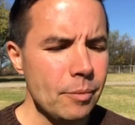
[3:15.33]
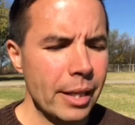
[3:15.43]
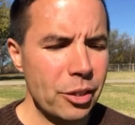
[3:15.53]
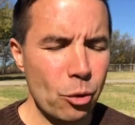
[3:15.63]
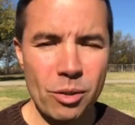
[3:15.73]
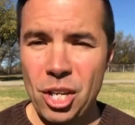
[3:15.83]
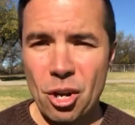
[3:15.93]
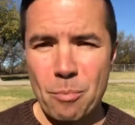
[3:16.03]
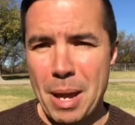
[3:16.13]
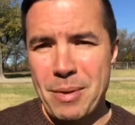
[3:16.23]
They're, you
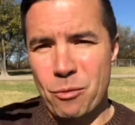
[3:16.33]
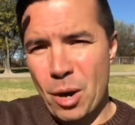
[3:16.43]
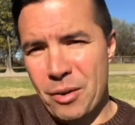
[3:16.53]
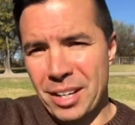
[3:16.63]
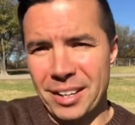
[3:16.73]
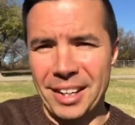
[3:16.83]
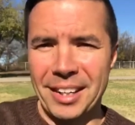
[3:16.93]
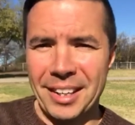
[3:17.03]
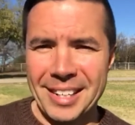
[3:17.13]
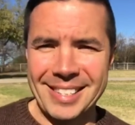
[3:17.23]
know, maybe even wearing
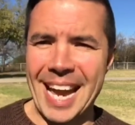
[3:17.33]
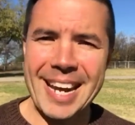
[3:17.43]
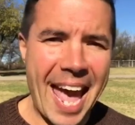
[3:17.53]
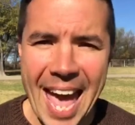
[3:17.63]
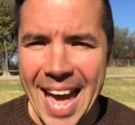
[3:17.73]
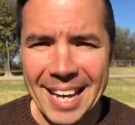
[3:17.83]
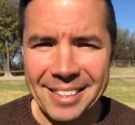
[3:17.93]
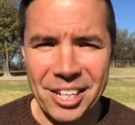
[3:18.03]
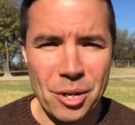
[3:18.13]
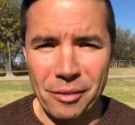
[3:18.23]
a Santa hat,
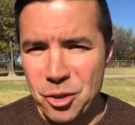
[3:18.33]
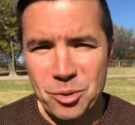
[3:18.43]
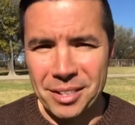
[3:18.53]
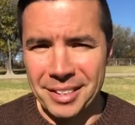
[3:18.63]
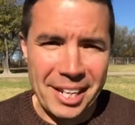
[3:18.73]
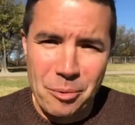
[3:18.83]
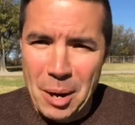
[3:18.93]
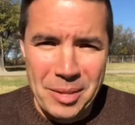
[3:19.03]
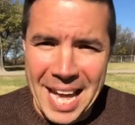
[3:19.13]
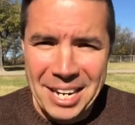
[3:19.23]
you know, if you can get away
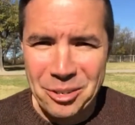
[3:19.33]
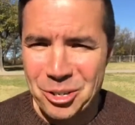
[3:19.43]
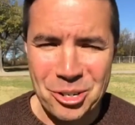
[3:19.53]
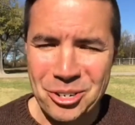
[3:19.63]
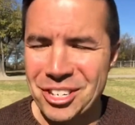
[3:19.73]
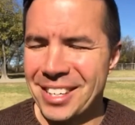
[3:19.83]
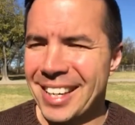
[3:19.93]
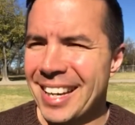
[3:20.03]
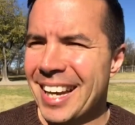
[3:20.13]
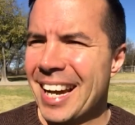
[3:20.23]
with that at your church,
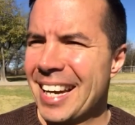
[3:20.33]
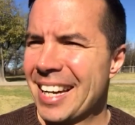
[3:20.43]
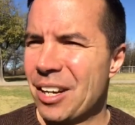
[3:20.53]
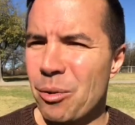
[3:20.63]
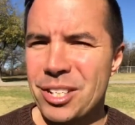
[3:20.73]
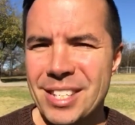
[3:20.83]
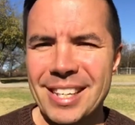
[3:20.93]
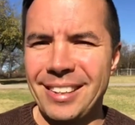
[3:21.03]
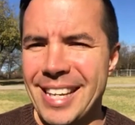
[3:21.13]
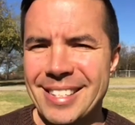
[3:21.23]
or just
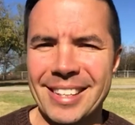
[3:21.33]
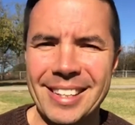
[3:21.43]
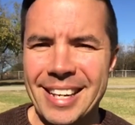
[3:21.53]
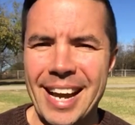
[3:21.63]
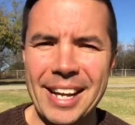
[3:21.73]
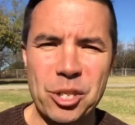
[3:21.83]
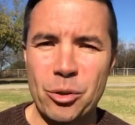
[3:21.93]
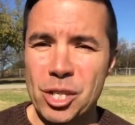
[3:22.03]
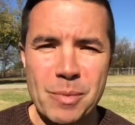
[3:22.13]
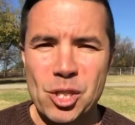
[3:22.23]
at least a nice
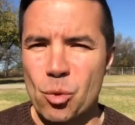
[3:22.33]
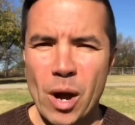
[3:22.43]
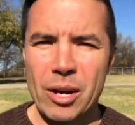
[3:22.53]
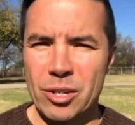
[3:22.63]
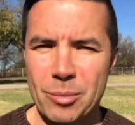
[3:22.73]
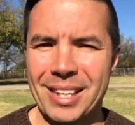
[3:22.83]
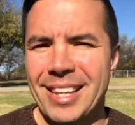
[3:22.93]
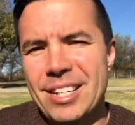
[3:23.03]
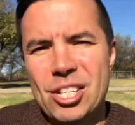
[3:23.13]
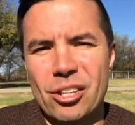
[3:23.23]
Christmas sweater or something.
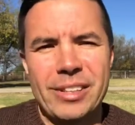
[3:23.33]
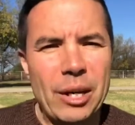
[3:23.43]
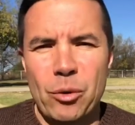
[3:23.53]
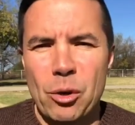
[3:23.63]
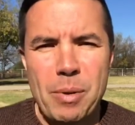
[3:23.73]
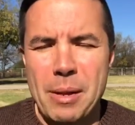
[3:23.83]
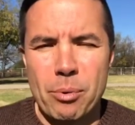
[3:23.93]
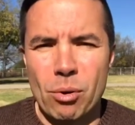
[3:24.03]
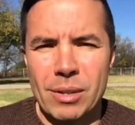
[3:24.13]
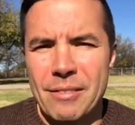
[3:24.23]
They just look like real
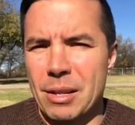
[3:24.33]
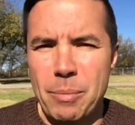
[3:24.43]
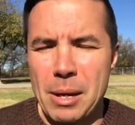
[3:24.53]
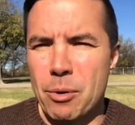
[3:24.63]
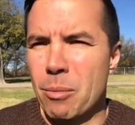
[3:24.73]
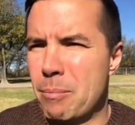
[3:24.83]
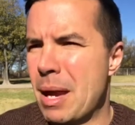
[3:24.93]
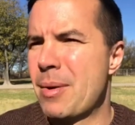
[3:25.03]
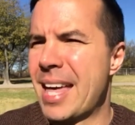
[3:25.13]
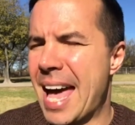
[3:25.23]
people, loving people, but
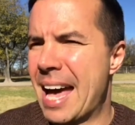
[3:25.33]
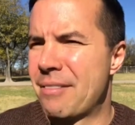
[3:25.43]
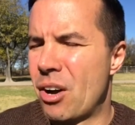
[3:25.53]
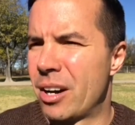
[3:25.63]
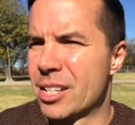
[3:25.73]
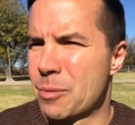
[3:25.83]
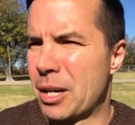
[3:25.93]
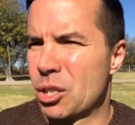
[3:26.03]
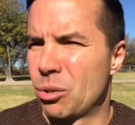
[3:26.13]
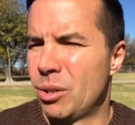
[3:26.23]
maybe they have on a
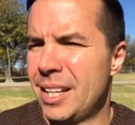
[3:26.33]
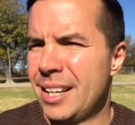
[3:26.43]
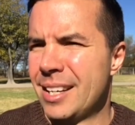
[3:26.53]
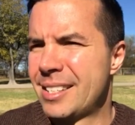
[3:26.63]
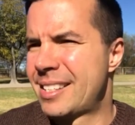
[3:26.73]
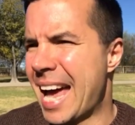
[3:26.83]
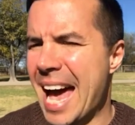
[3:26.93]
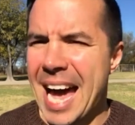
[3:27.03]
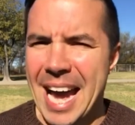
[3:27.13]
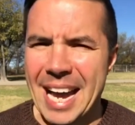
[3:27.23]
special
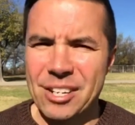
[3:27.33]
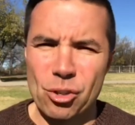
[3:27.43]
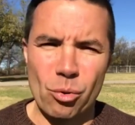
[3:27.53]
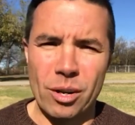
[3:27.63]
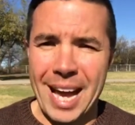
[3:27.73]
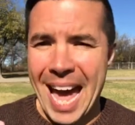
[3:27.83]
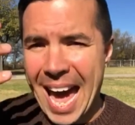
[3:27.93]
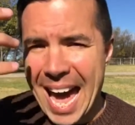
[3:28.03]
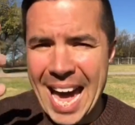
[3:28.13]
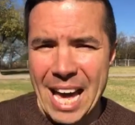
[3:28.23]
sash or a
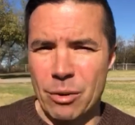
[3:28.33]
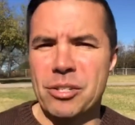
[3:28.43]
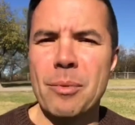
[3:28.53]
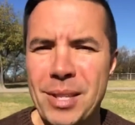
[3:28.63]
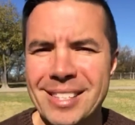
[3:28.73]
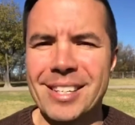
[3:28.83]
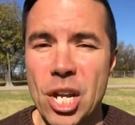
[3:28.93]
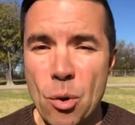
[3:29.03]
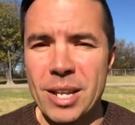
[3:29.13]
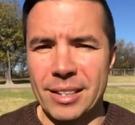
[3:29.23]
hat or something
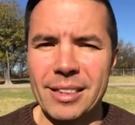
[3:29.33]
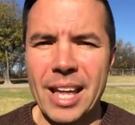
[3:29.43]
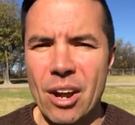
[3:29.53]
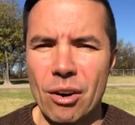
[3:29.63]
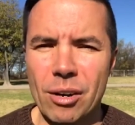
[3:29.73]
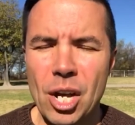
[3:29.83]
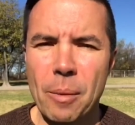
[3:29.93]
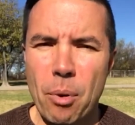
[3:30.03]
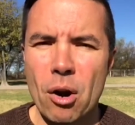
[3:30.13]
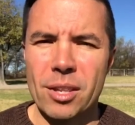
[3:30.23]
denoting that they are
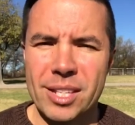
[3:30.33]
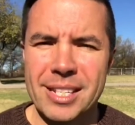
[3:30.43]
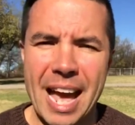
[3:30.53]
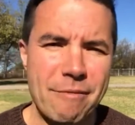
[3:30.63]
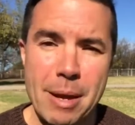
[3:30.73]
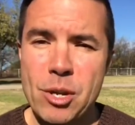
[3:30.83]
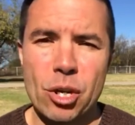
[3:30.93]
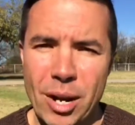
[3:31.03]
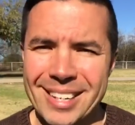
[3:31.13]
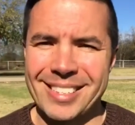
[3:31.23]
part of the staff. Maybe you
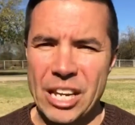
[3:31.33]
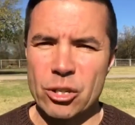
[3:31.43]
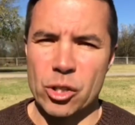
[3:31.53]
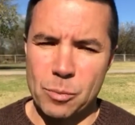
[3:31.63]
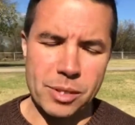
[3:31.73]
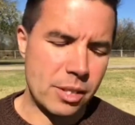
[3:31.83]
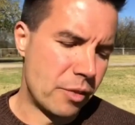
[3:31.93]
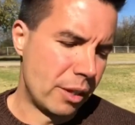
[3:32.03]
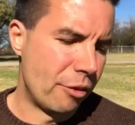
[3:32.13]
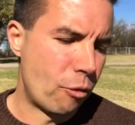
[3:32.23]
create a t-shirt
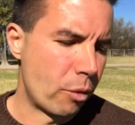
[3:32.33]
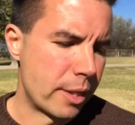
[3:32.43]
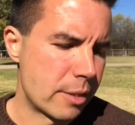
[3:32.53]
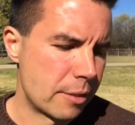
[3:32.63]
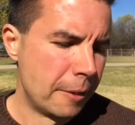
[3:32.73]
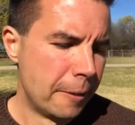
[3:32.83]
specifically for this.